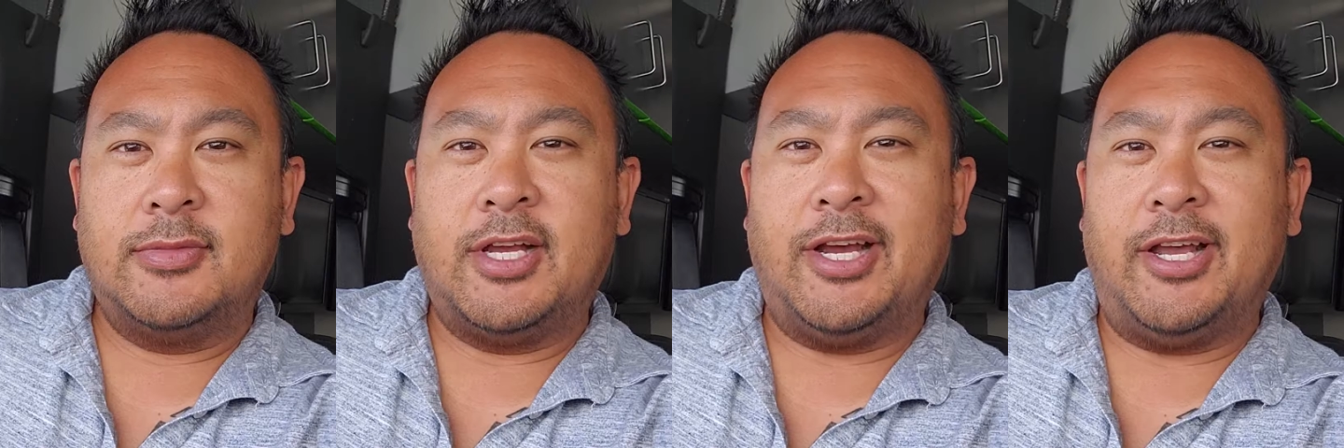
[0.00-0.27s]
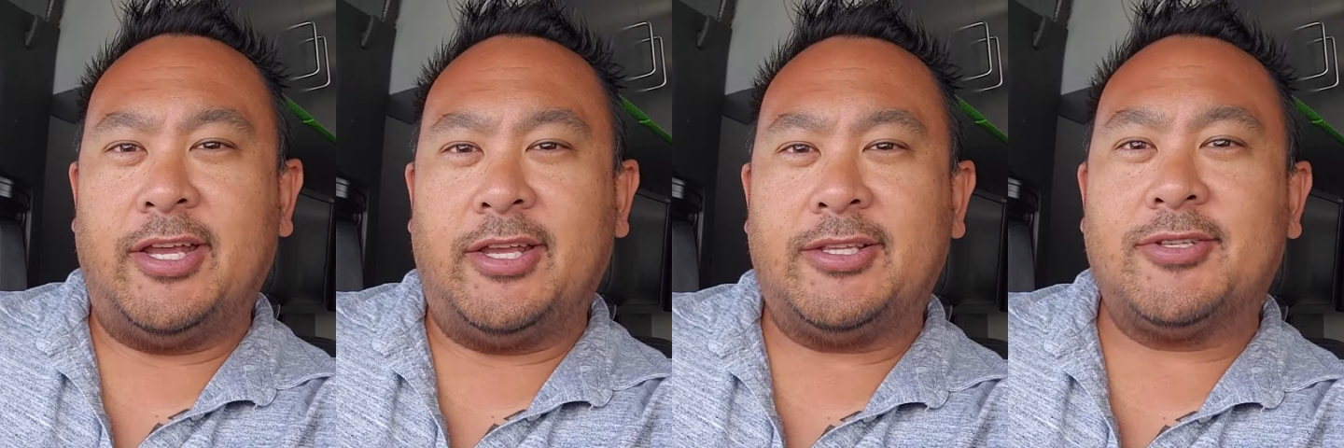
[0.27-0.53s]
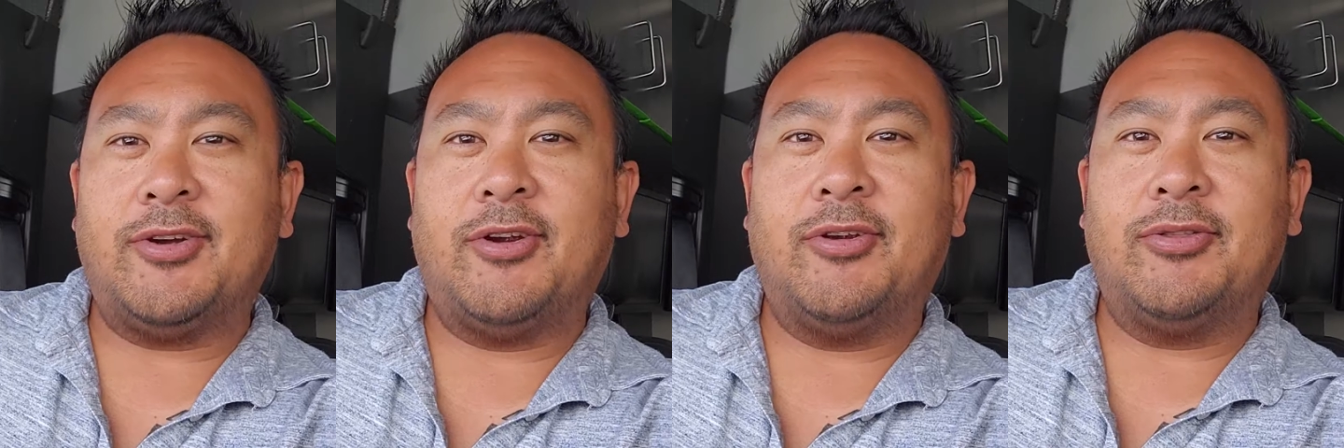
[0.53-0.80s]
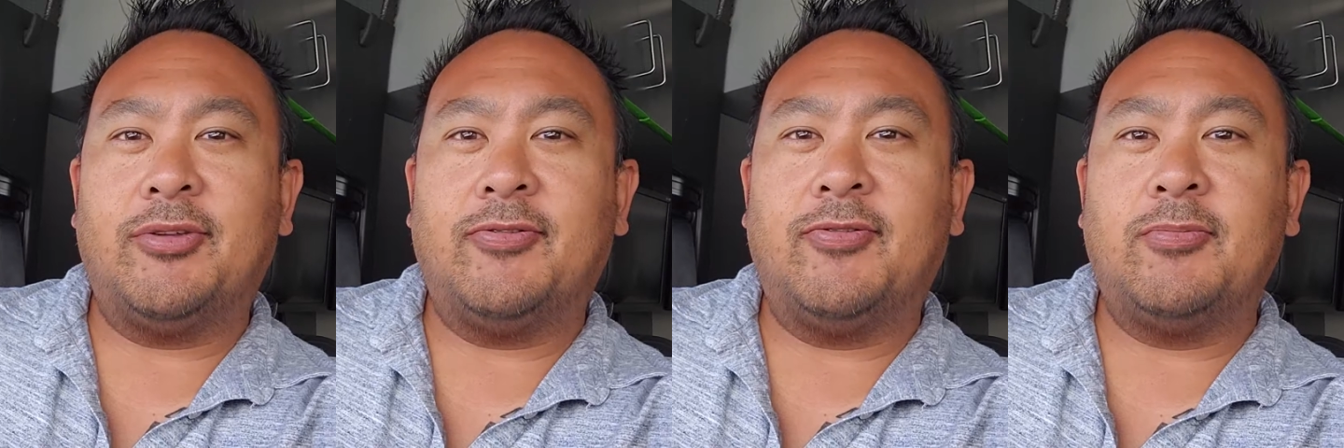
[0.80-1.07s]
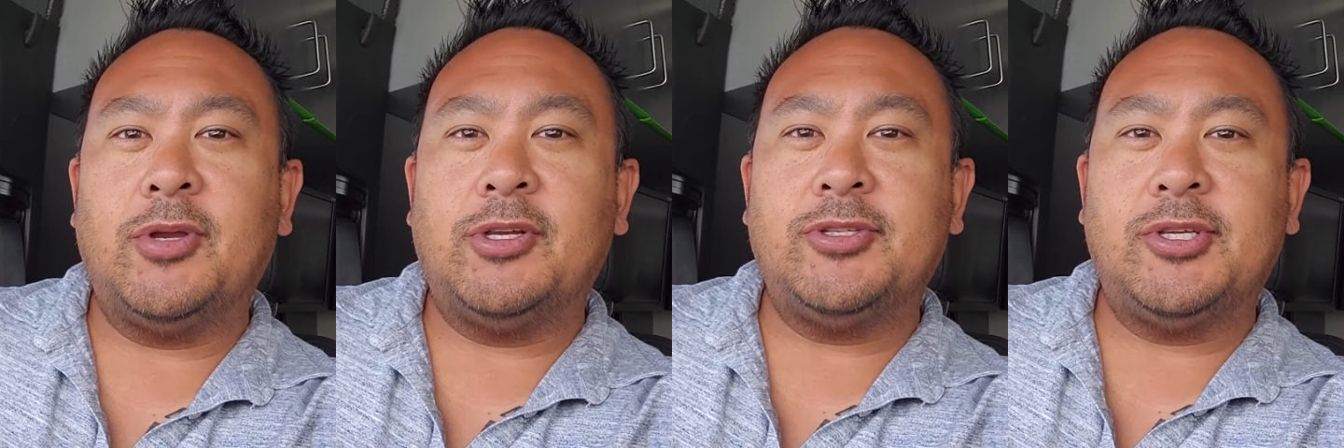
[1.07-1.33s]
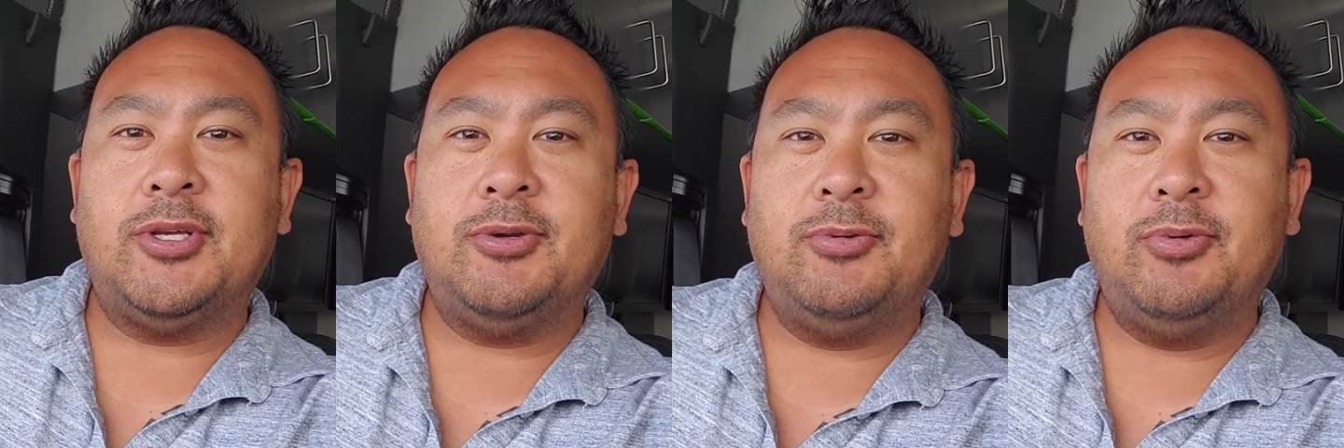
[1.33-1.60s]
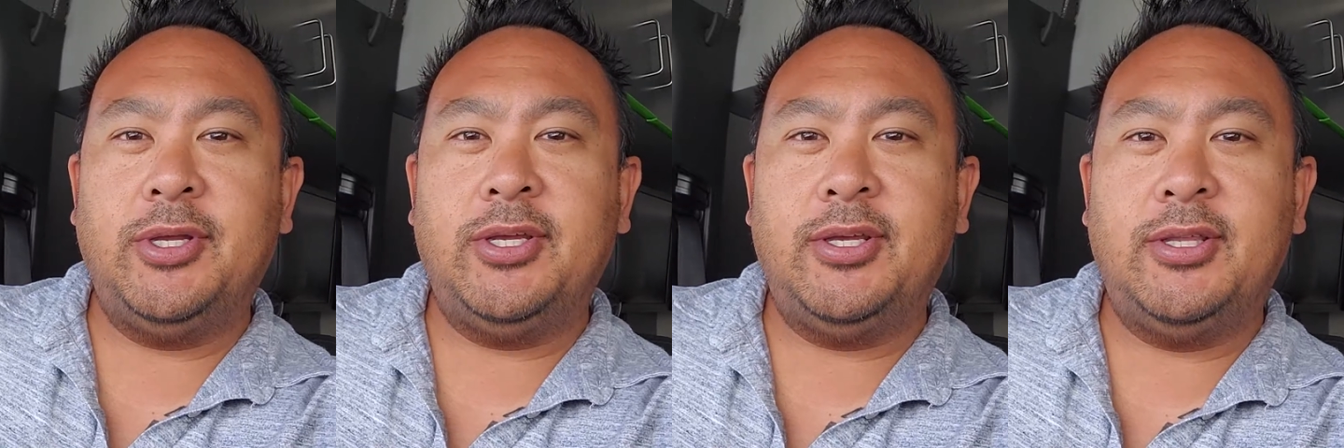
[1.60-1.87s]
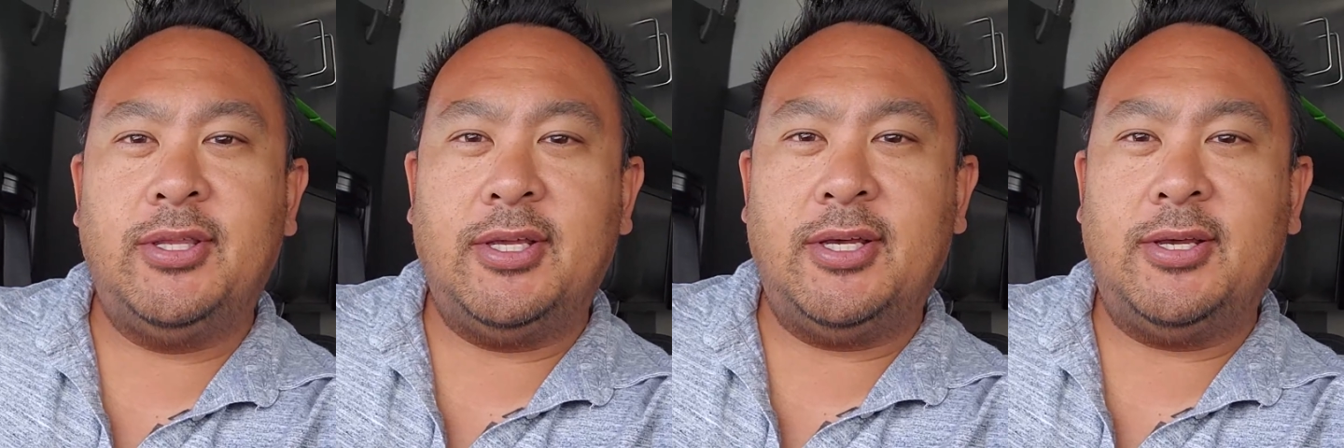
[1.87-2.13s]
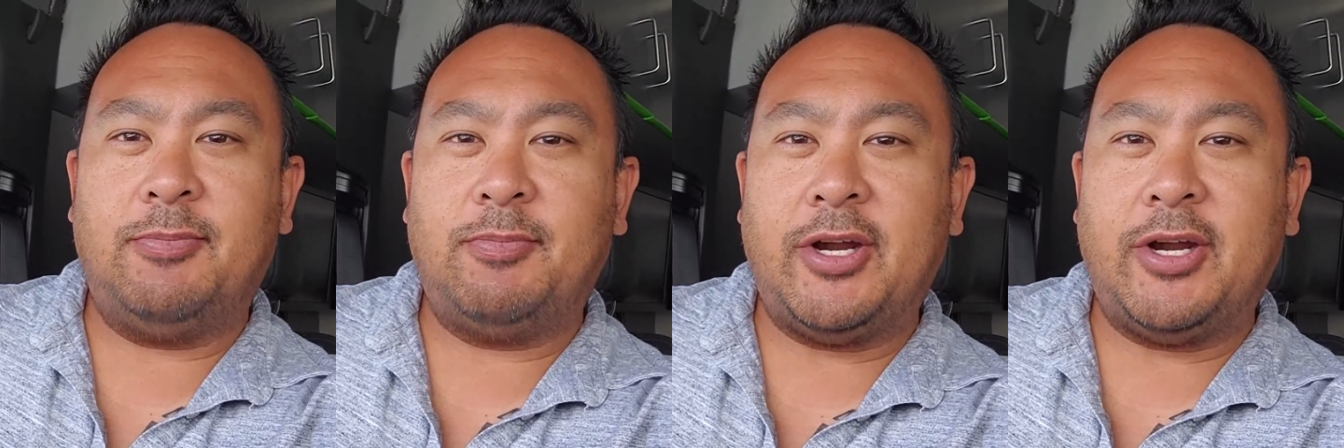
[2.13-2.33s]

Hi, it's Arthur Formosa with uh,